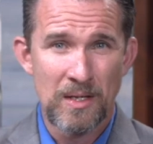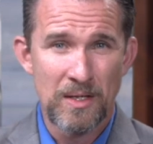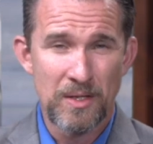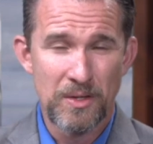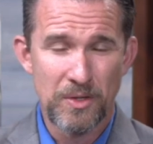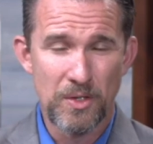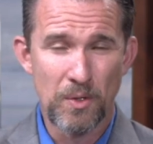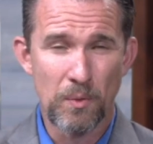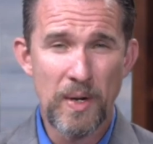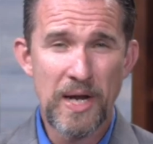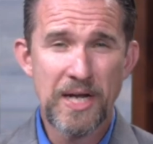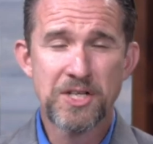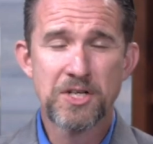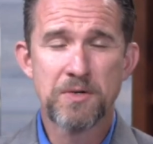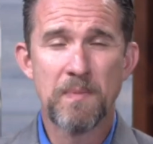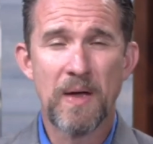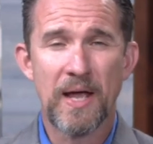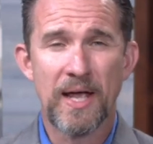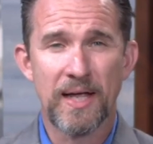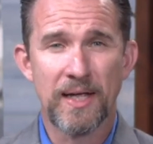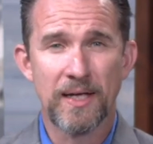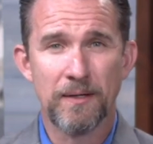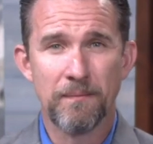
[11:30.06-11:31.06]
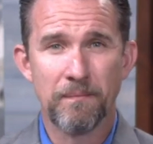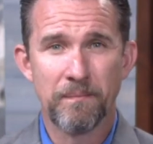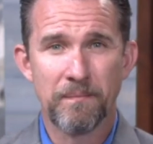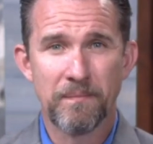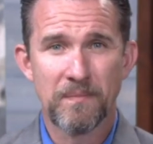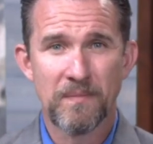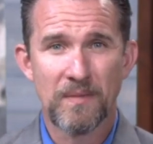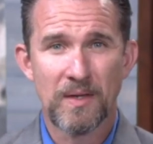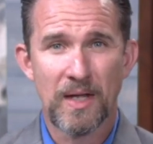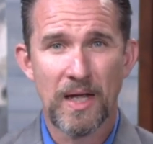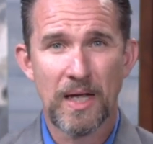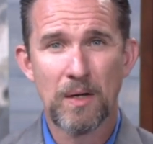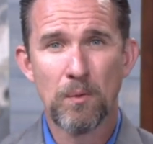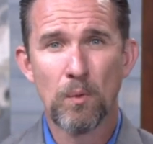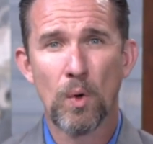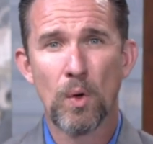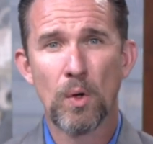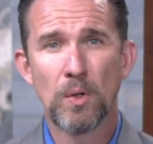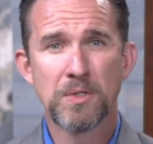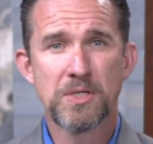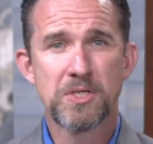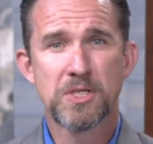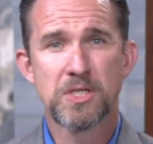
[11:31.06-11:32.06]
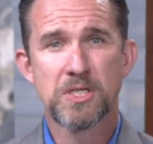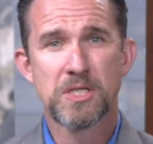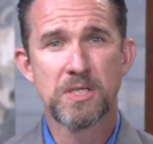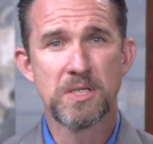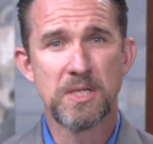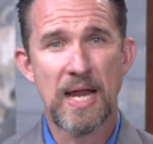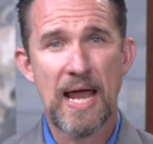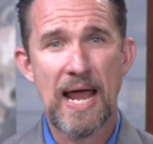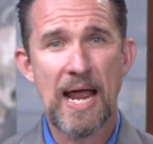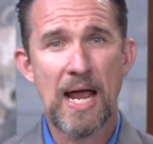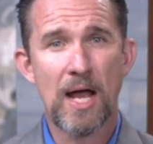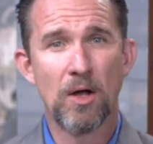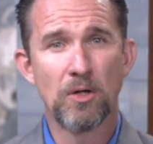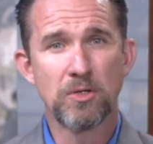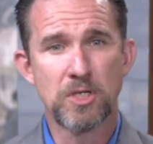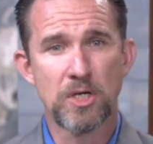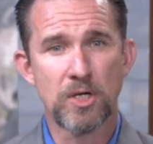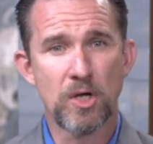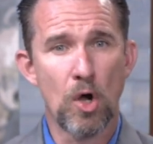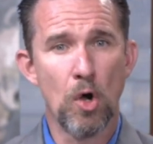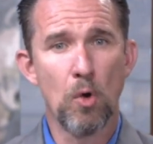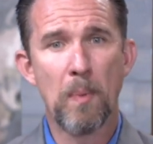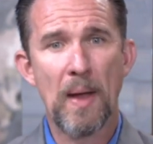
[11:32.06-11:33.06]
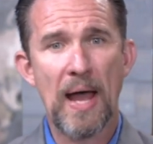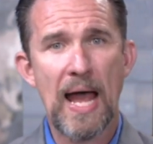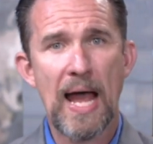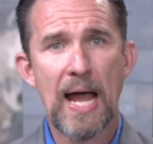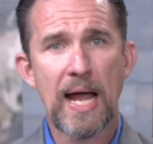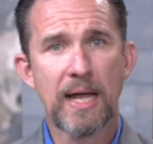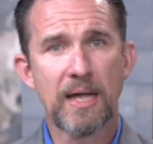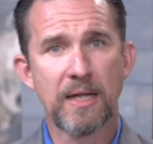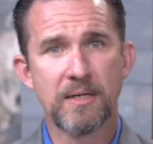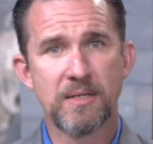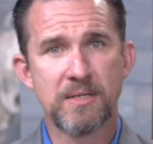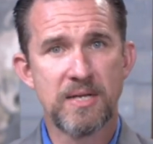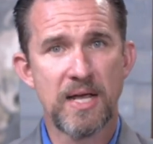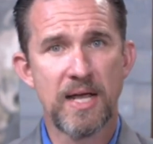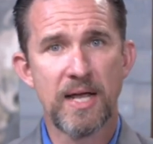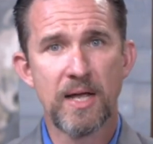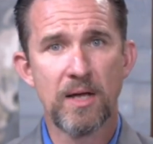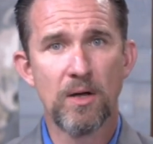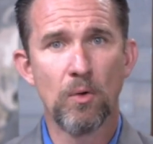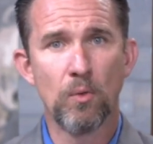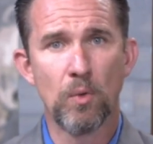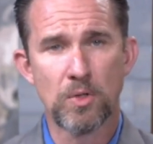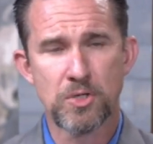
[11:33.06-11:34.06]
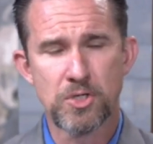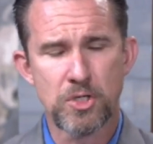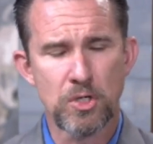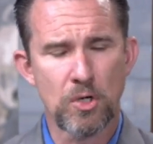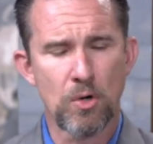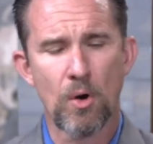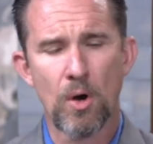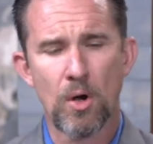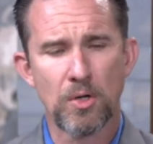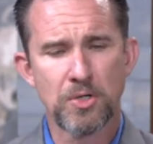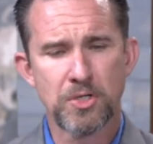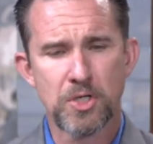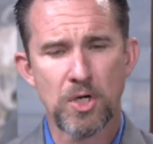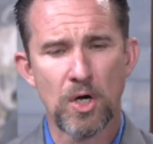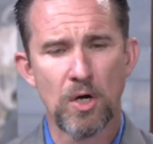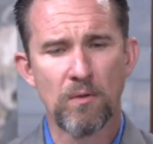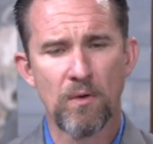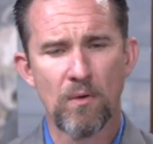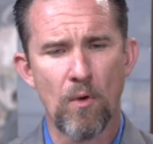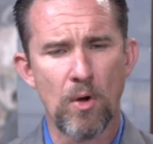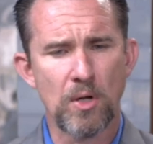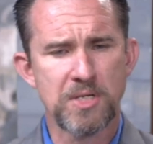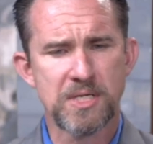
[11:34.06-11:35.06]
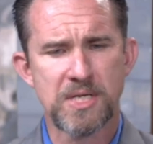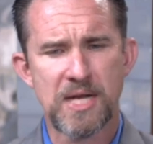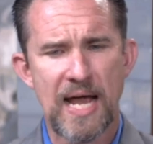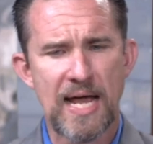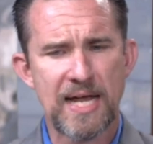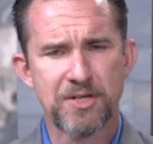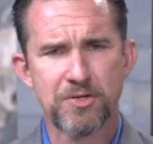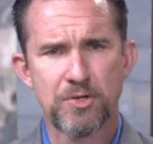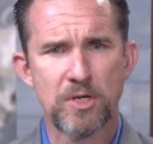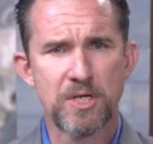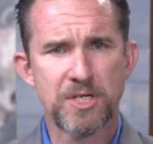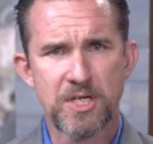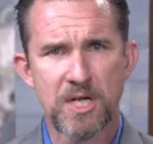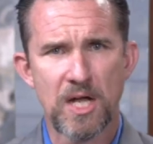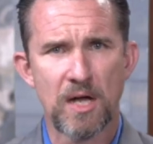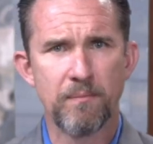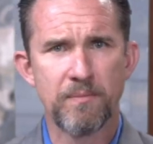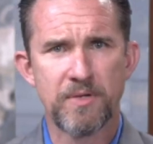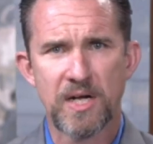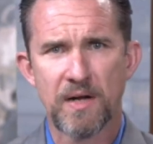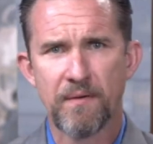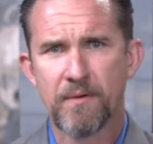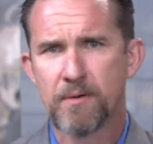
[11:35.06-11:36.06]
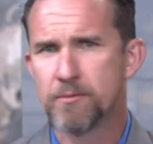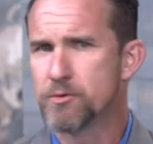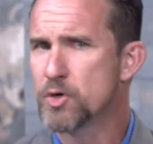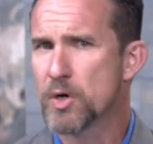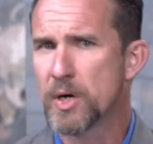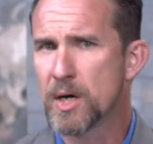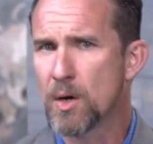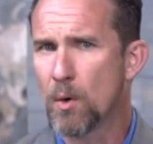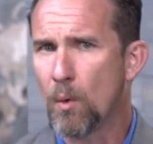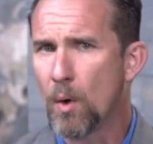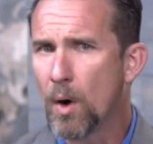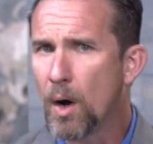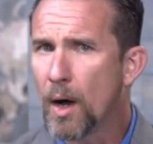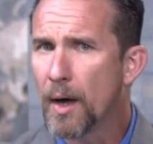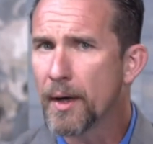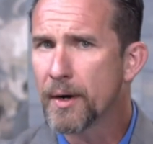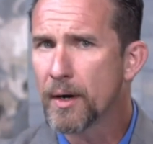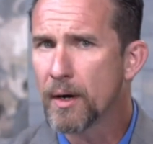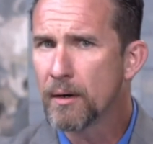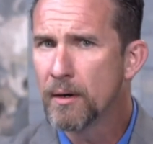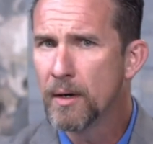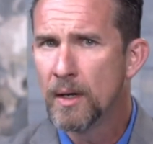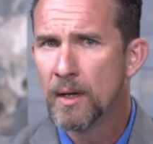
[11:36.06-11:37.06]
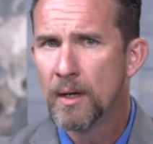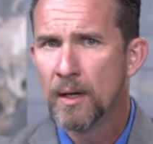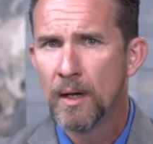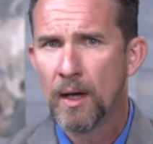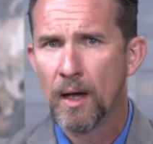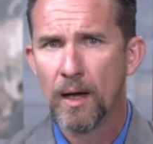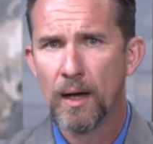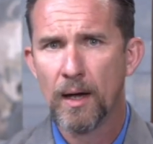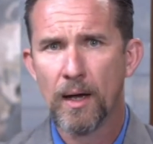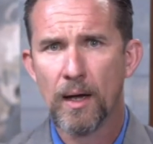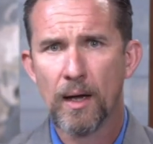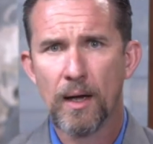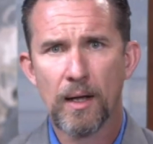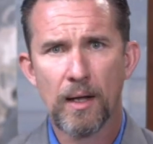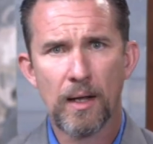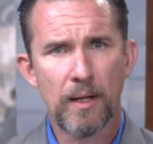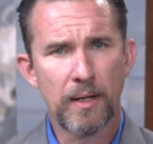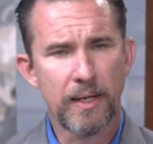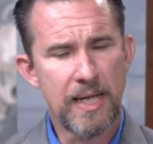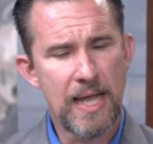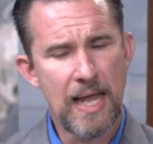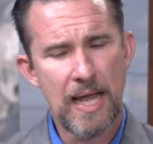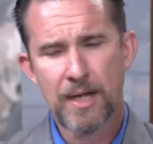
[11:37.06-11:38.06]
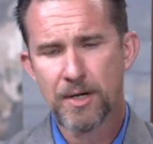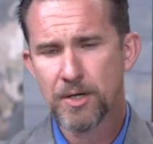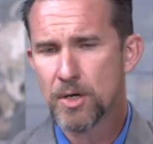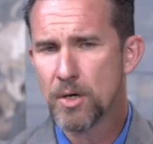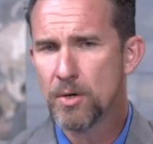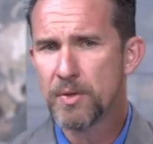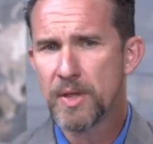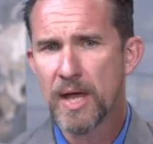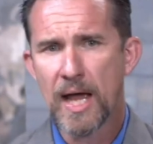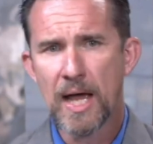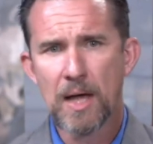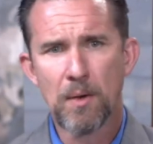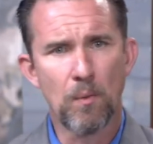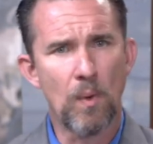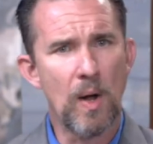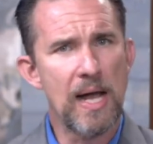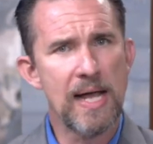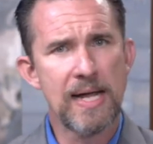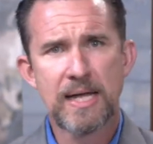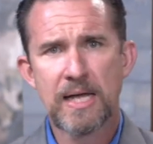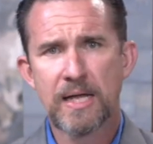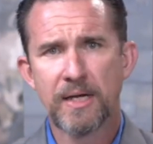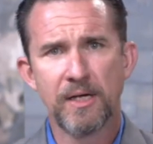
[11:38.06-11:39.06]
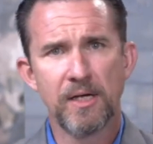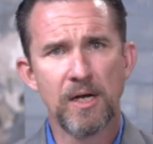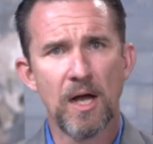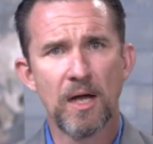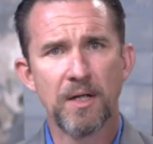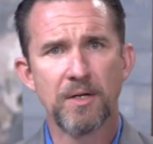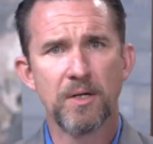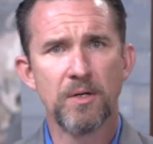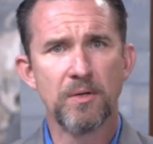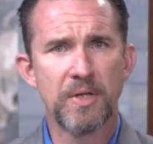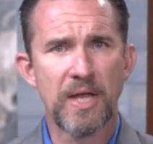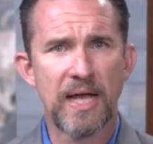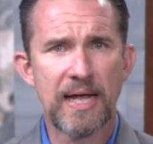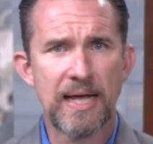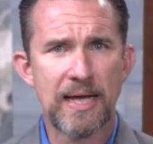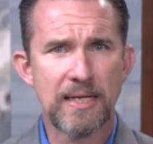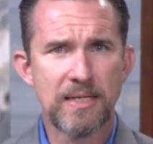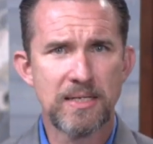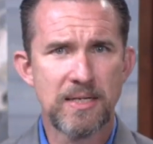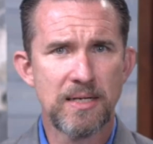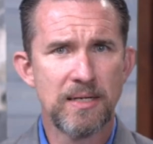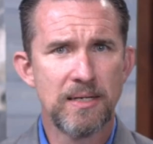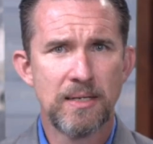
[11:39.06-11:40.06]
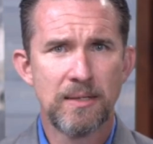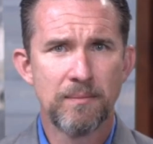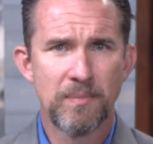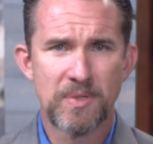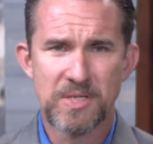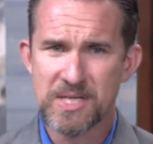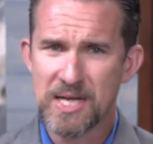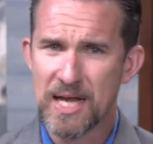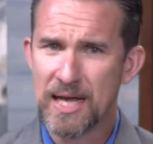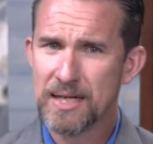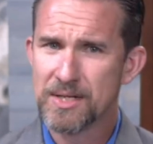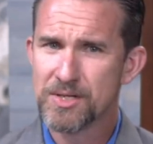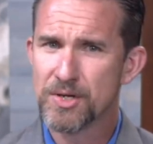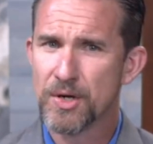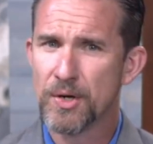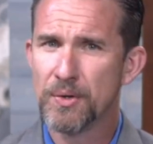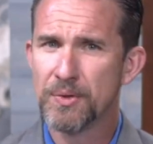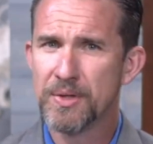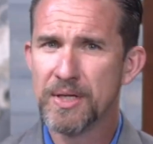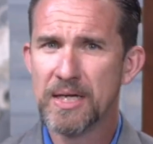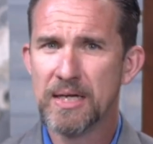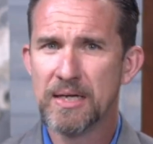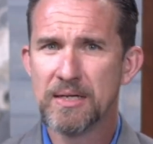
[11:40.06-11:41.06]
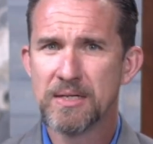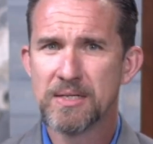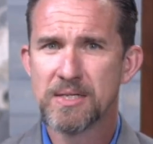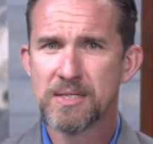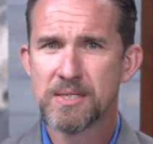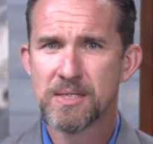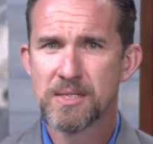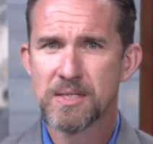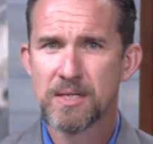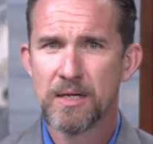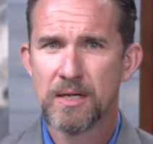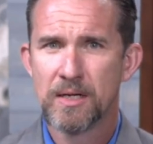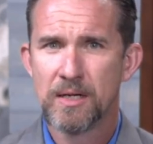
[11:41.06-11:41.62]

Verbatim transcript: The rich man, he wants now to go back and tell, wants to cross over, wants Lazarus to come give him a drink of water. Uh, can't do that. Why can he not do that? Besides all this,